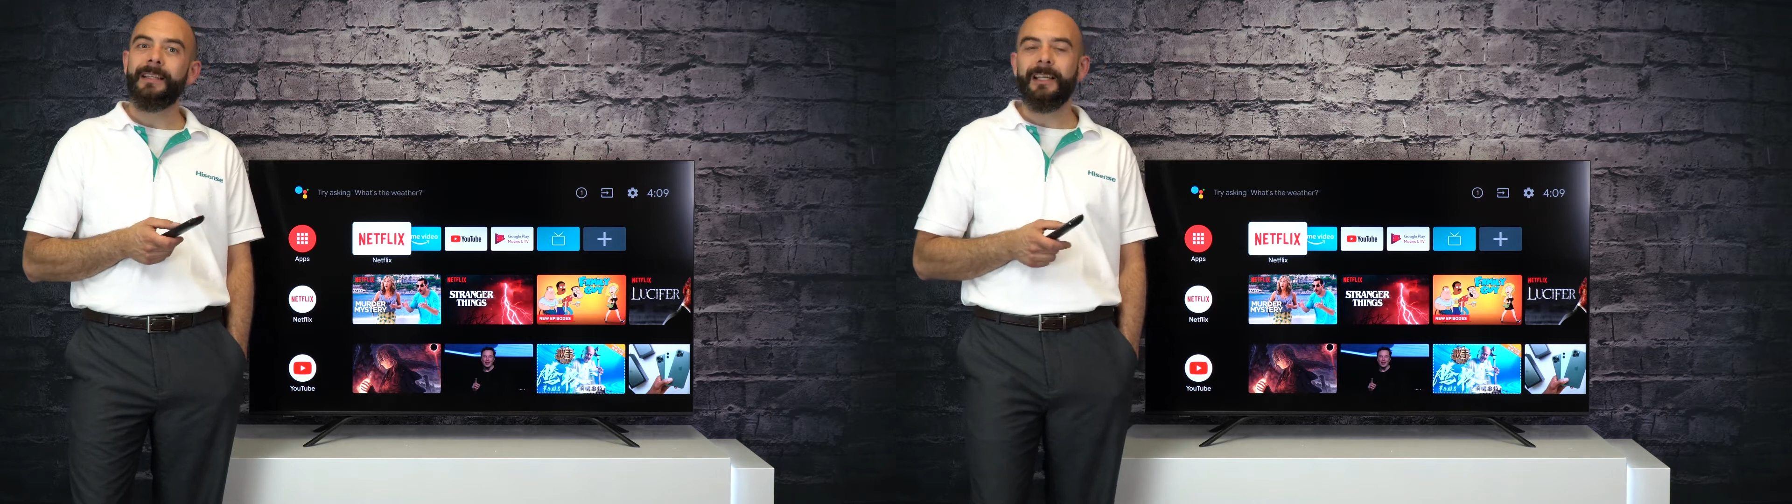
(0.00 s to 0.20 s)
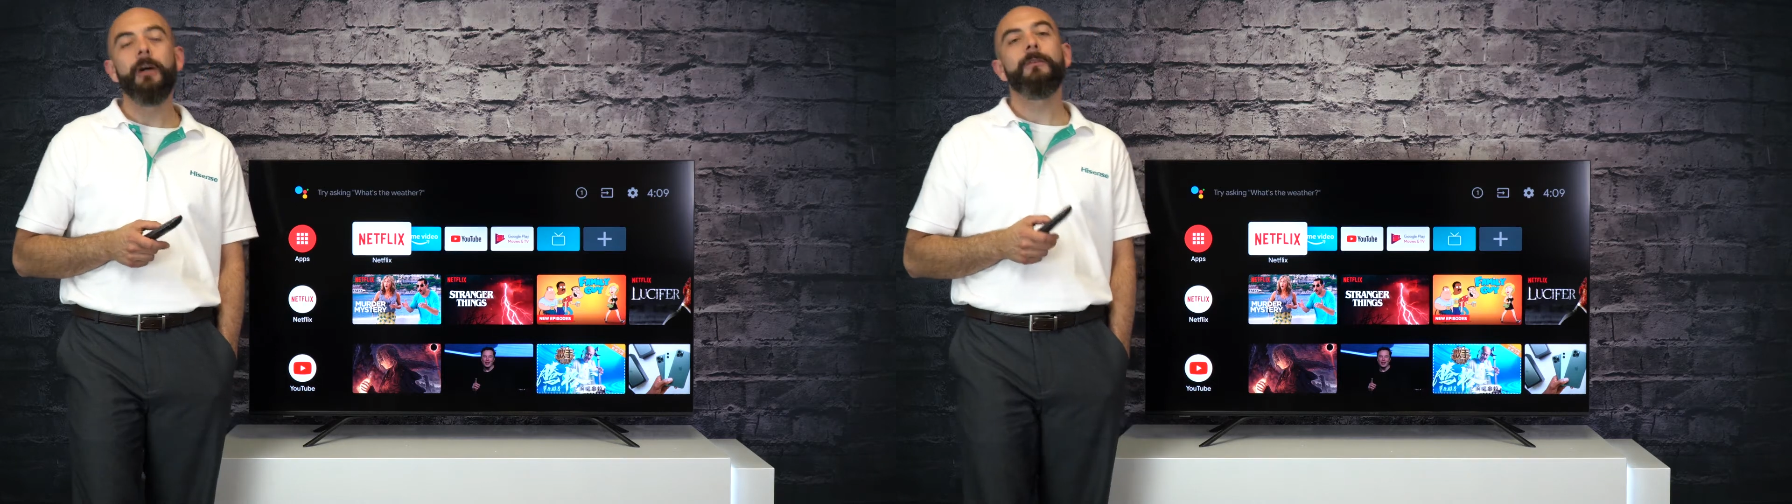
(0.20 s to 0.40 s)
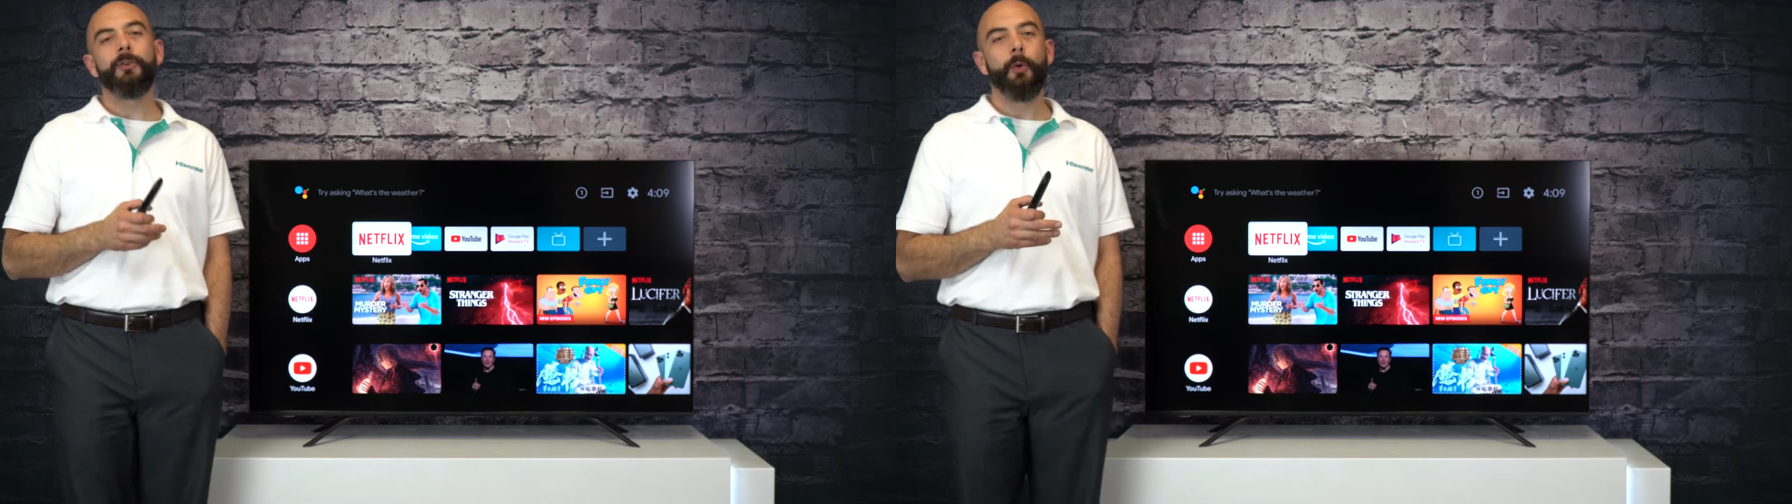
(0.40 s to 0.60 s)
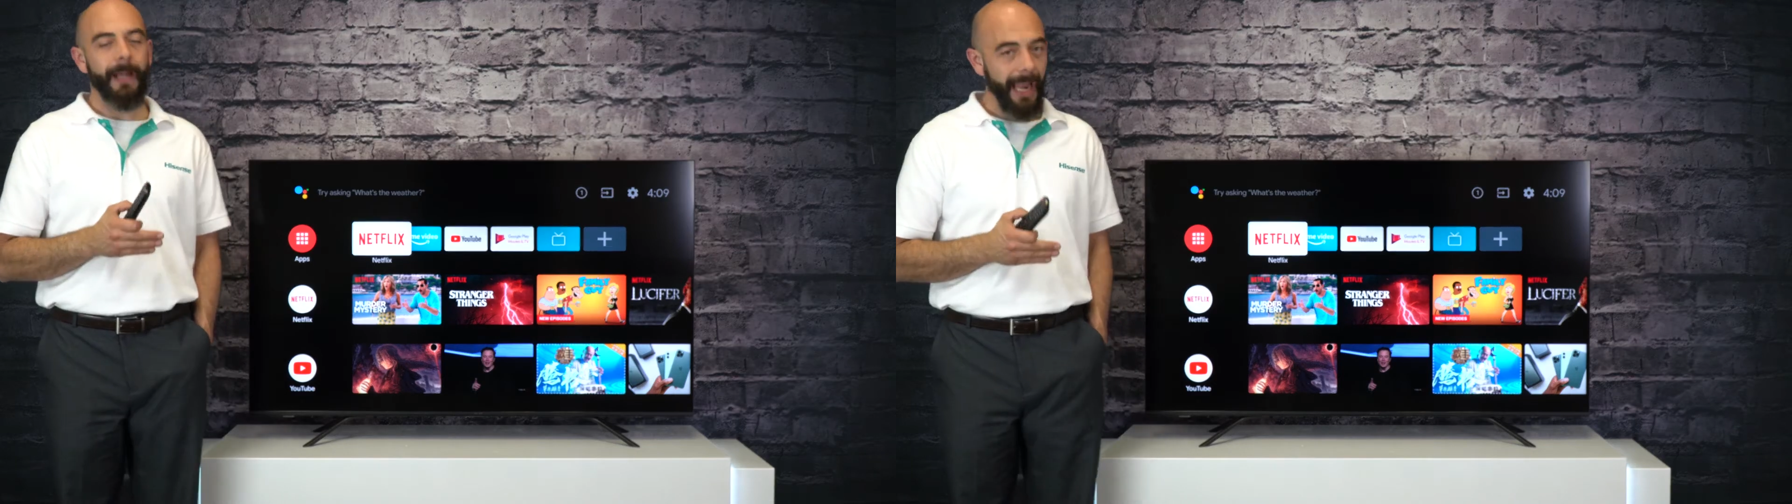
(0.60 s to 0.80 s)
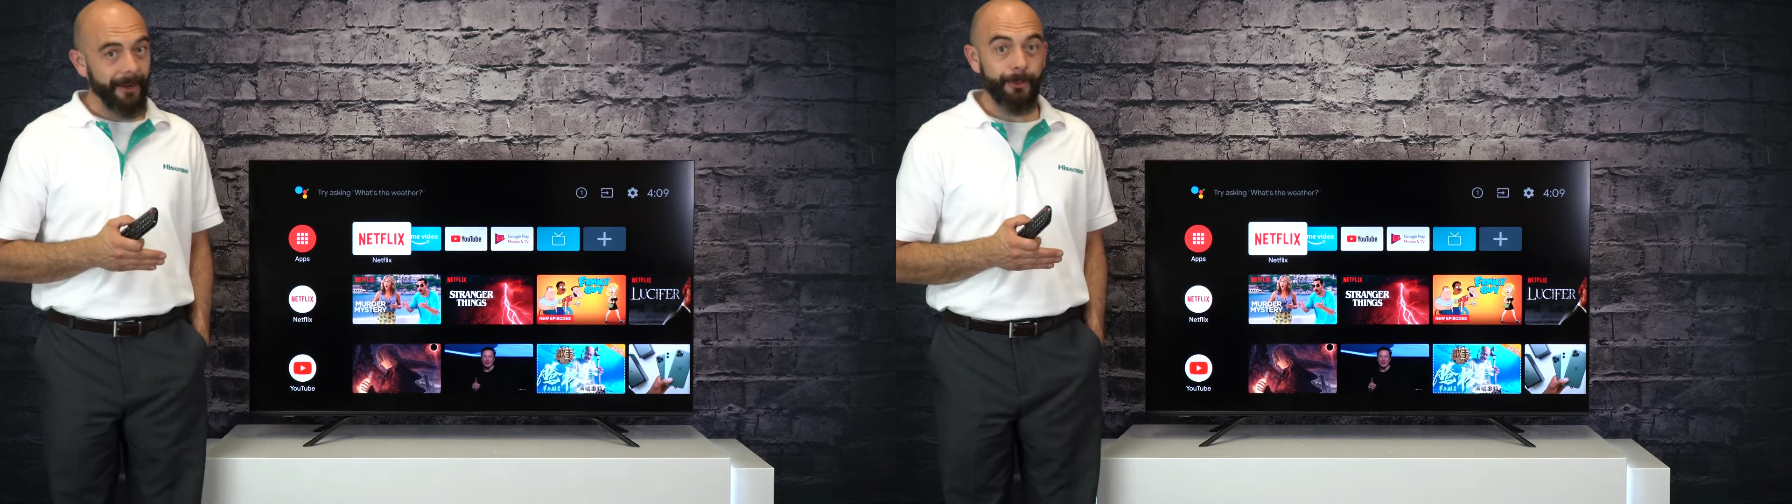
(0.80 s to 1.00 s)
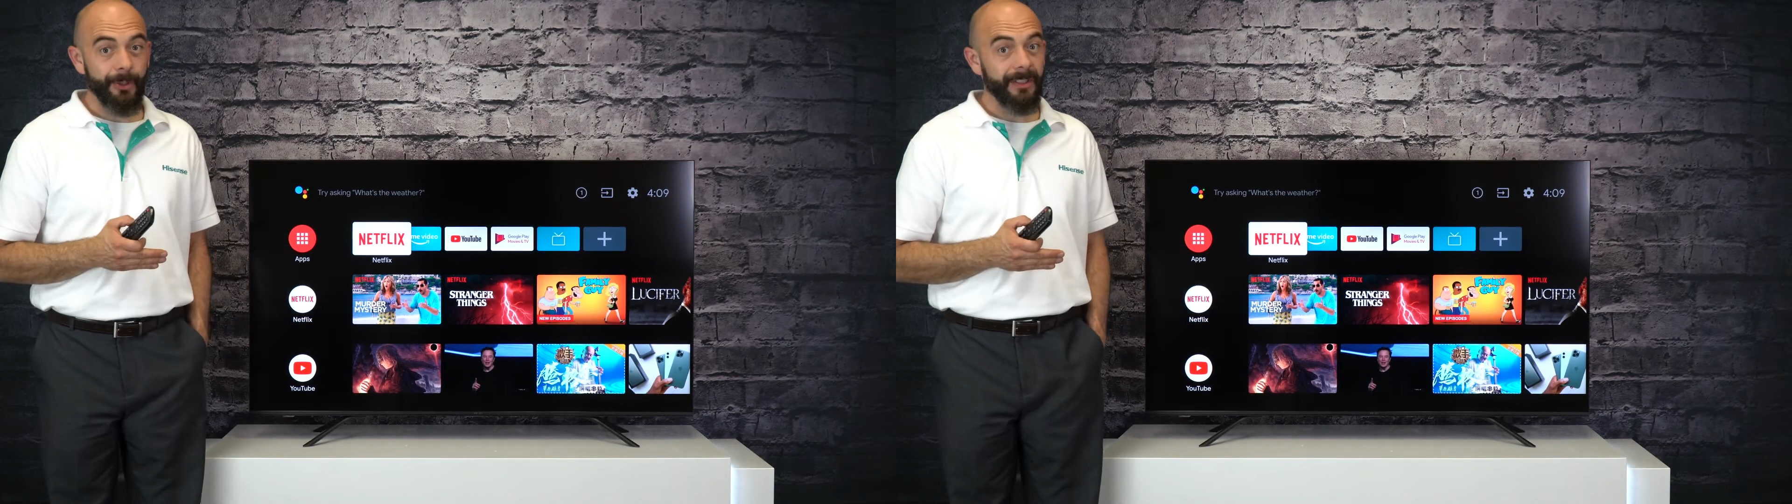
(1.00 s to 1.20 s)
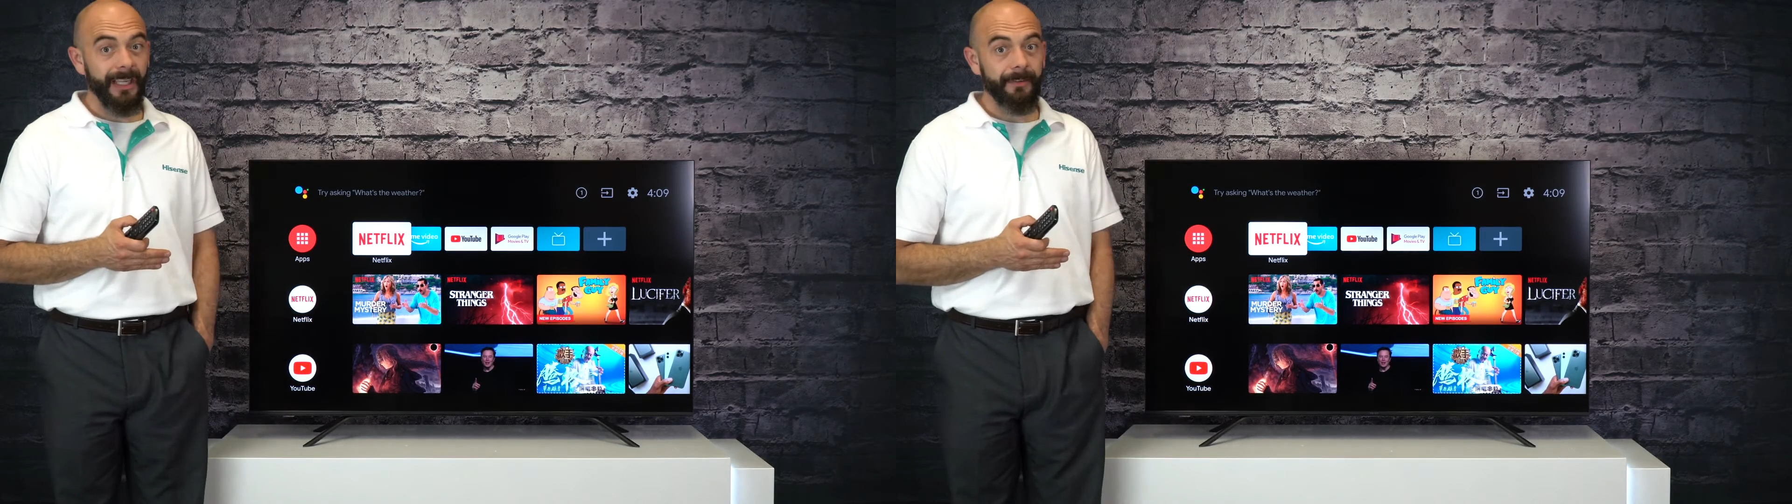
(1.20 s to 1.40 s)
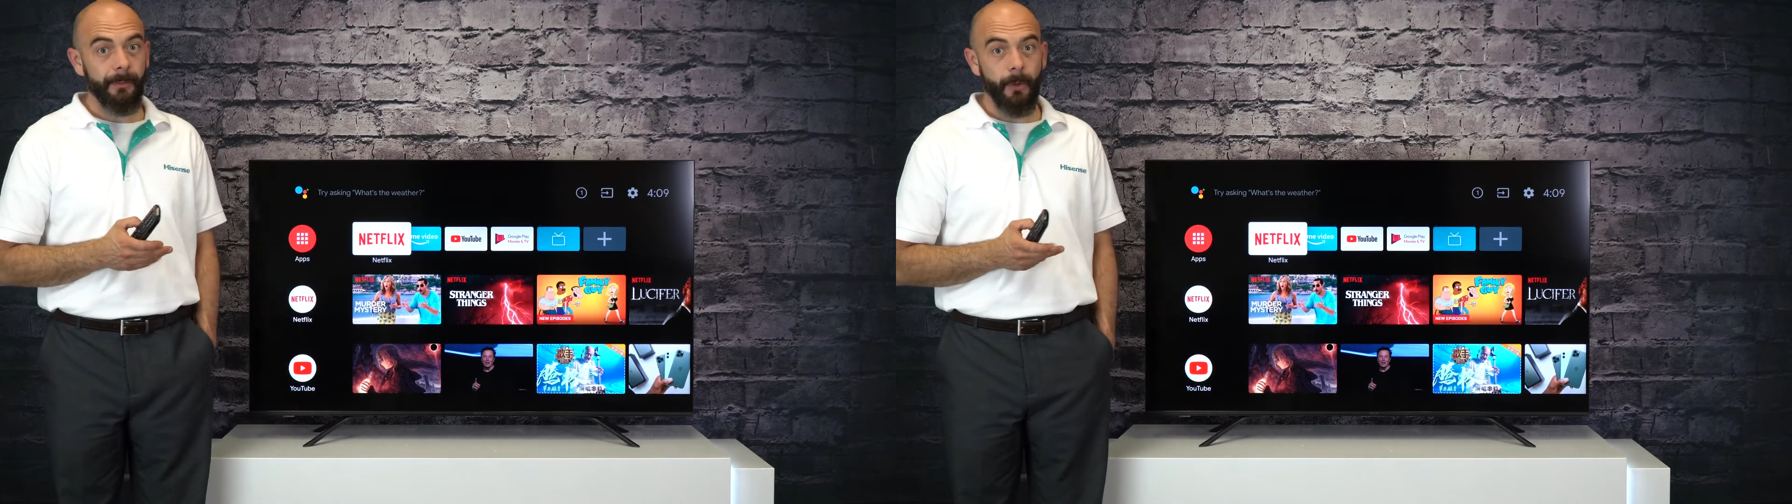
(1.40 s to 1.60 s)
itself to an energy saving